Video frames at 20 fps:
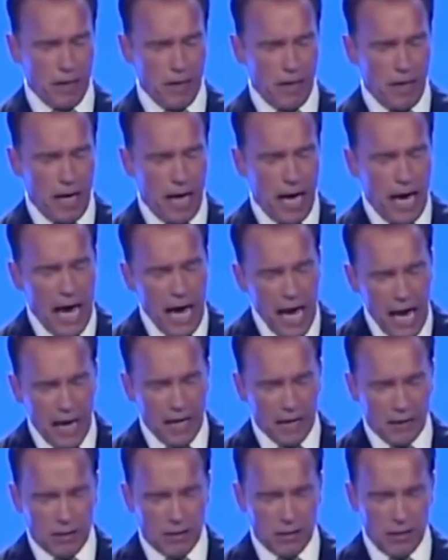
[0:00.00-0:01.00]
and
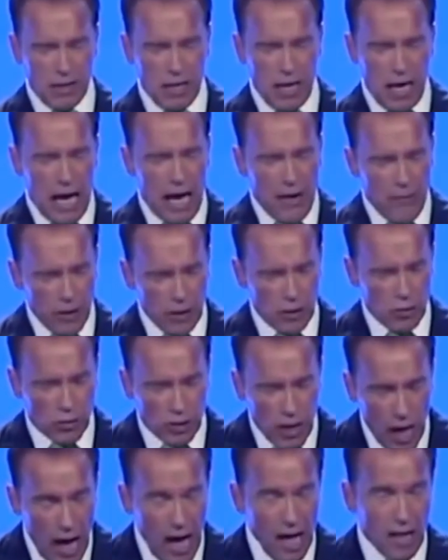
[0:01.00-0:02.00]
I went to
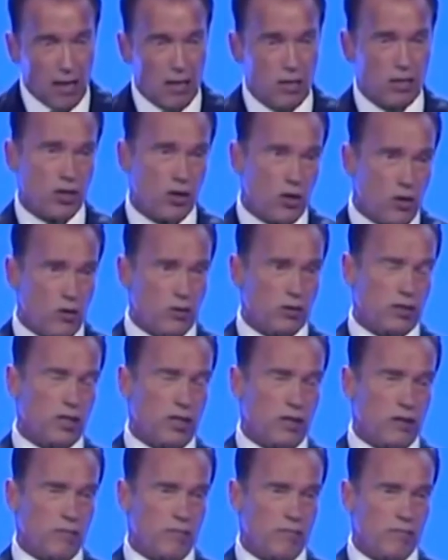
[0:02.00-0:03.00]
college also,
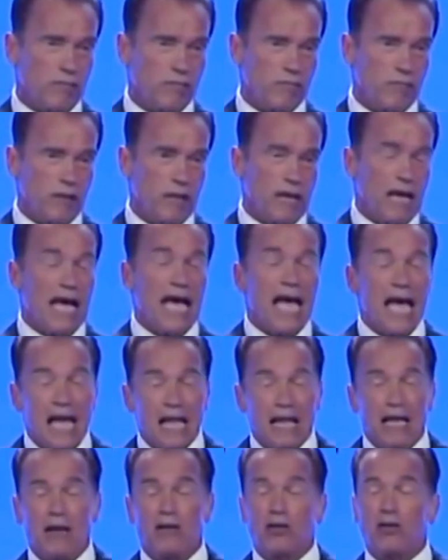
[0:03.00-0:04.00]
and
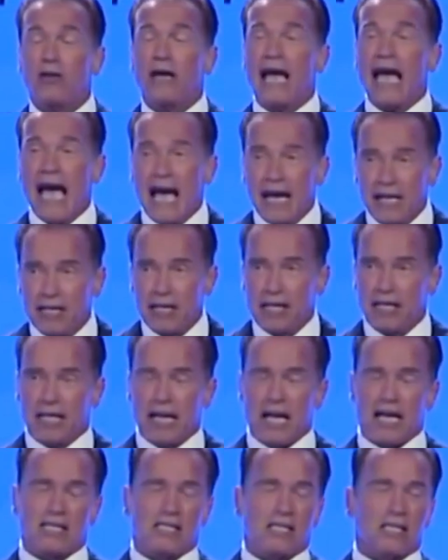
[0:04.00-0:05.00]
I took acting
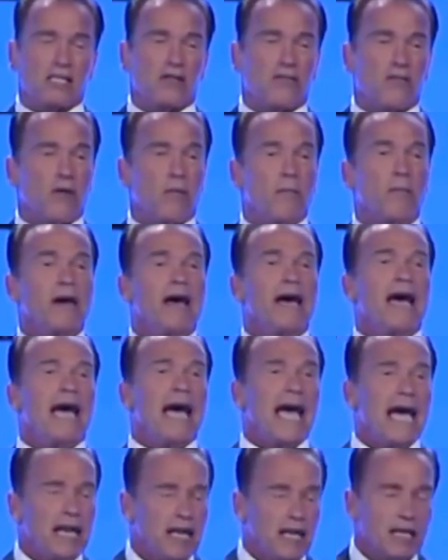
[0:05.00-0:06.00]
classes from
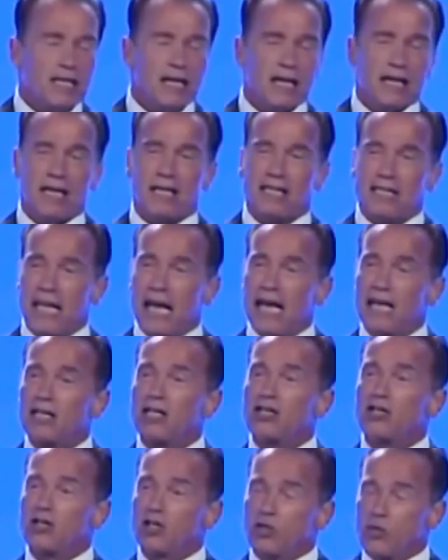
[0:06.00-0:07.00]
8 o'clock at night to
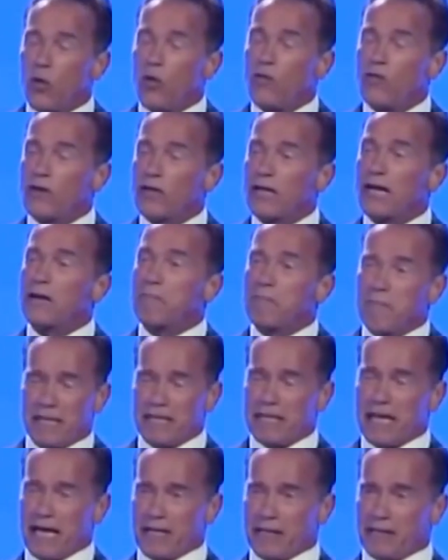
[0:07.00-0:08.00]
12 o'clock
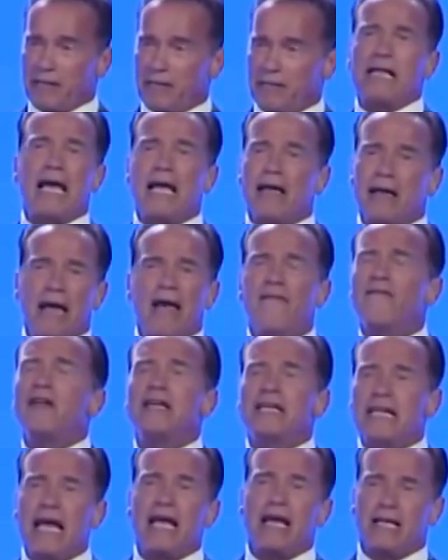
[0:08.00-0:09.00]
midnight. Every
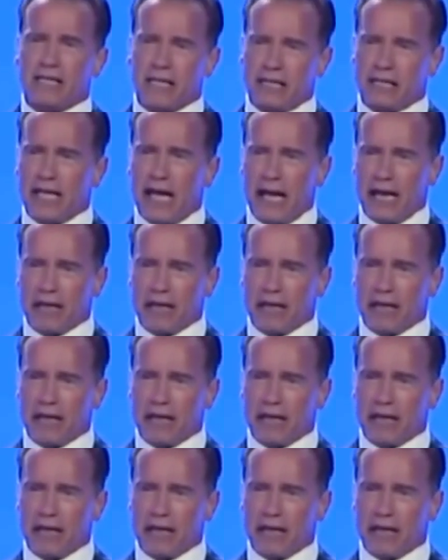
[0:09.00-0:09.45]
day I did that.